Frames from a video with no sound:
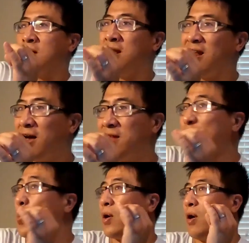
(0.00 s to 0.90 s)

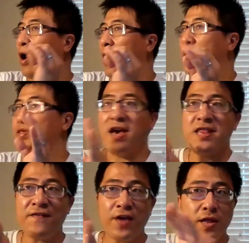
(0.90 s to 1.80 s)
Client will always, I
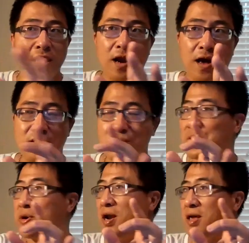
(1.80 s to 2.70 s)
never had a client
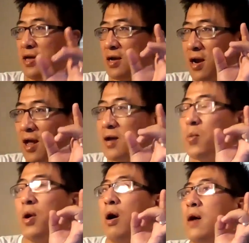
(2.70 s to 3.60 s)
so clean. Client
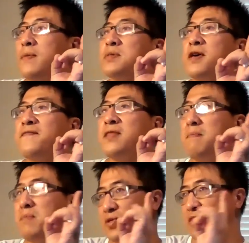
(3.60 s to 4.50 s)
will always have
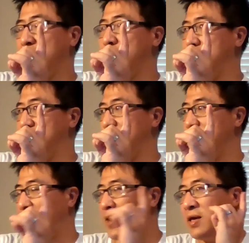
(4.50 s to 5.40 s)
some misstatements,
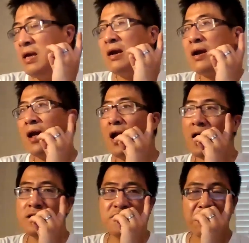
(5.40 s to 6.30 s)
right?
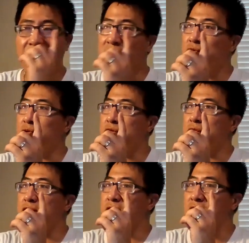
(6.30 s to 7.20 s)
Client's
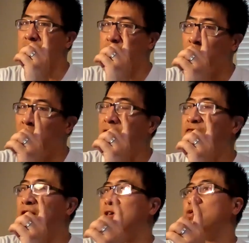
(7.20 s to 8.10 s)
the raw
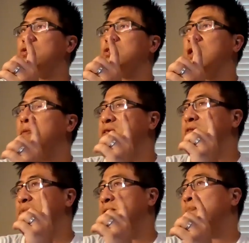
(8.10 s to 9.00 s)
financial
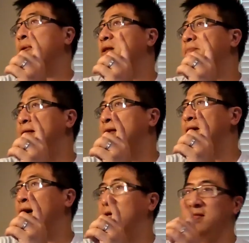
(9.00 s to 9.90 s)
statements prepared by the
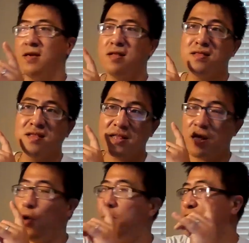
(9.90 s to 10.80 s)
client, they are not
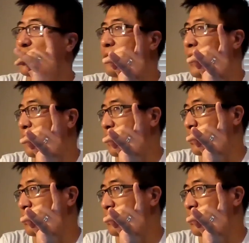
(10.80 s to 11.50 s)
open to public.